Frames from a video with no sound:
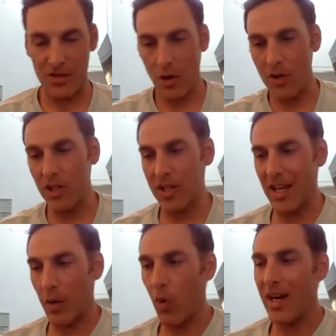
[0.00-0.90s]
They're only
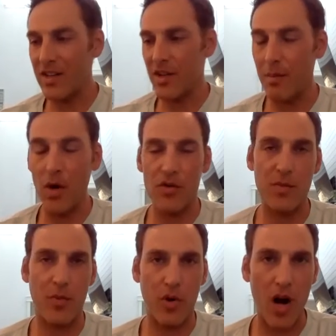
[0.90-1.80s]
looking at what are the
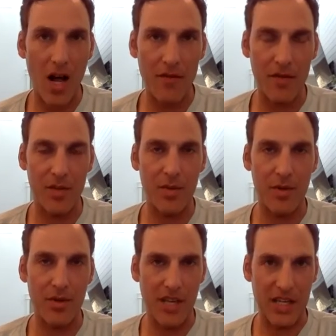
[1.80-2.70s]
most
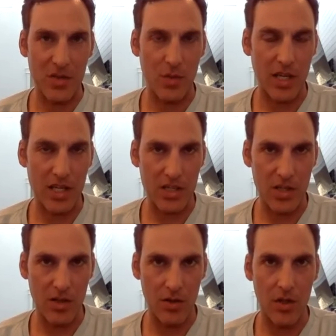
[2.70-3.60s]
profitable things we can
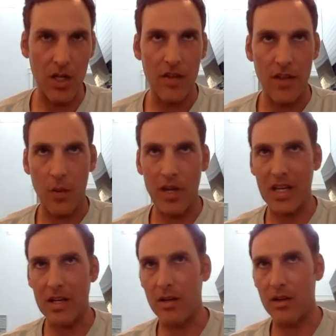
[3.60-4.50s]
do that we
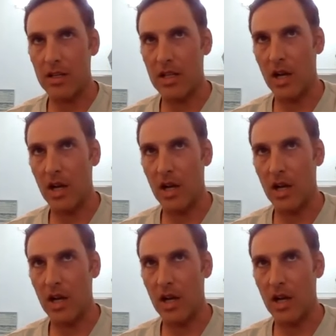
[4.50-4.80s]
can,